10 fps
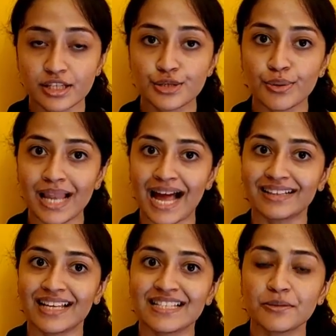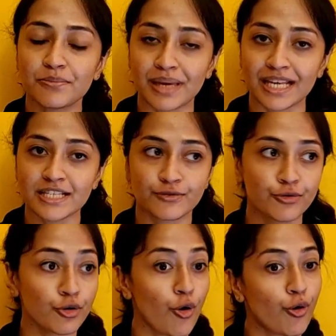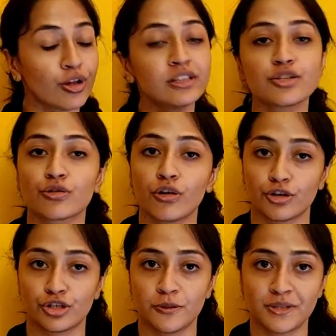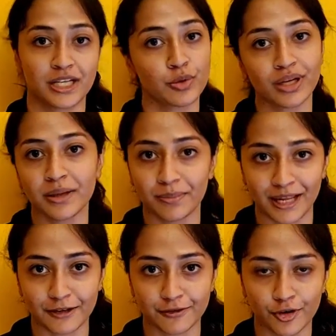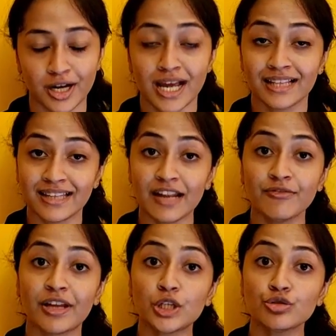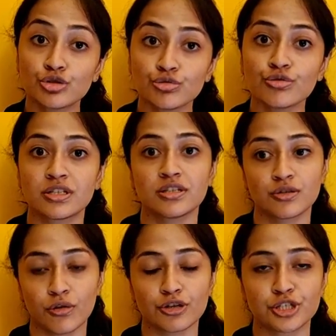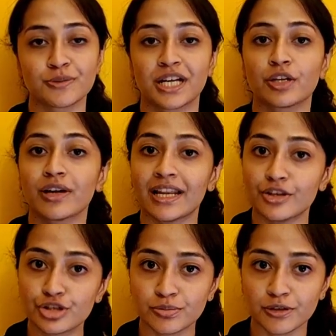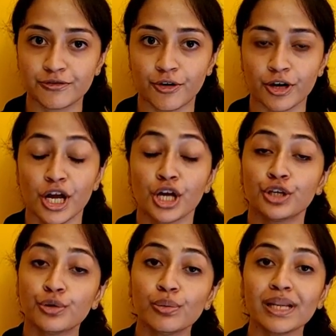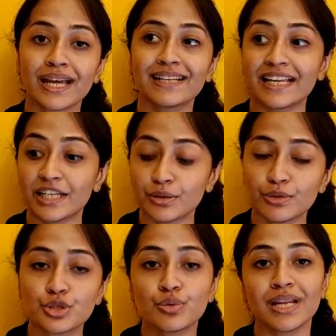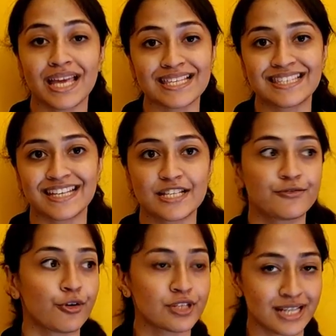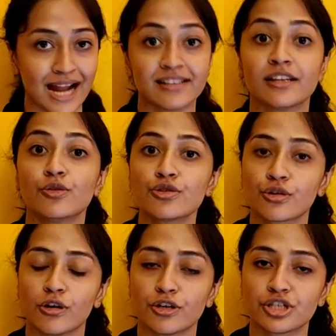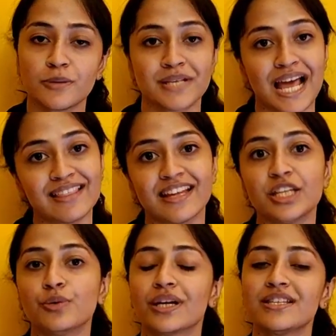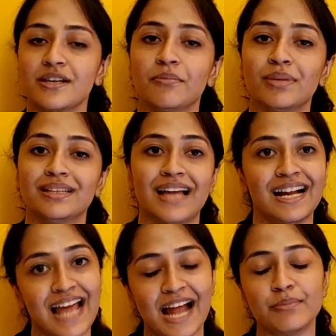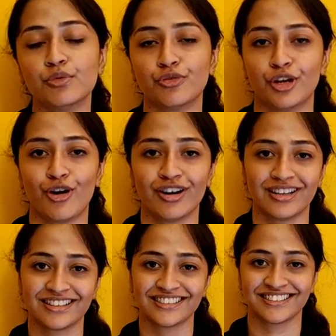This will act as the base for all the scholarships that you can apply for. Then when you choose the scholarships that you're eligible for, you will get individual essays for standalone scholarships and then you can submit that and move along.